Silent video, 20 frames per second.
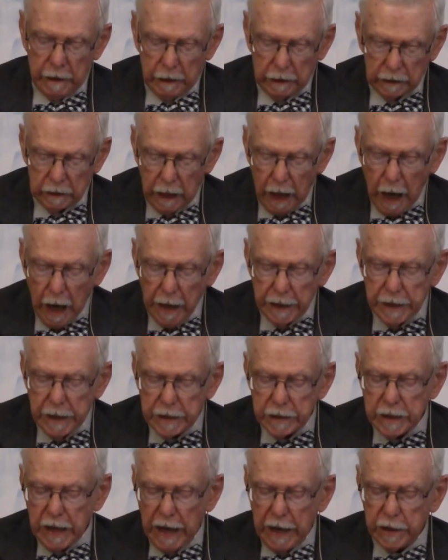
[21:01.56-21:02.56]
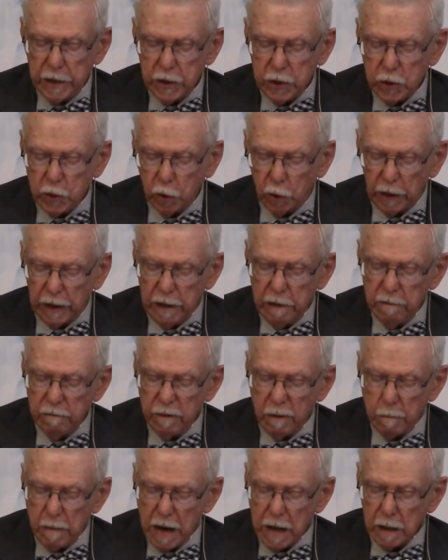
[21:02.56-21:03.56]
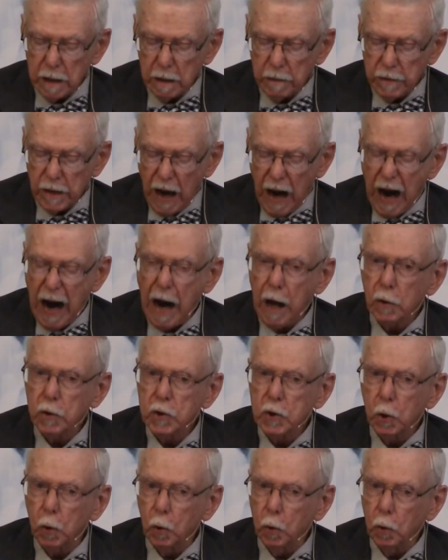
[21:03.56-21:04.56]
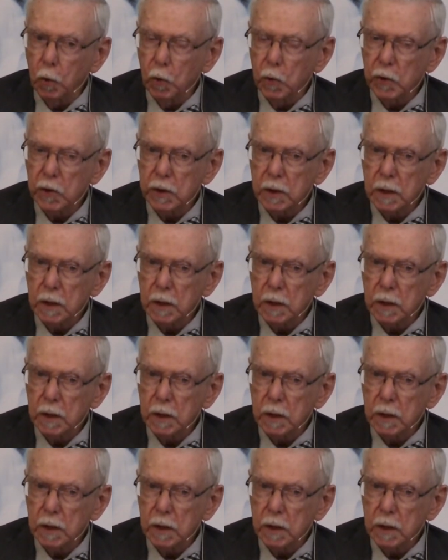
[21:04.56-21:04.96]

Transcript: God intends to live among the household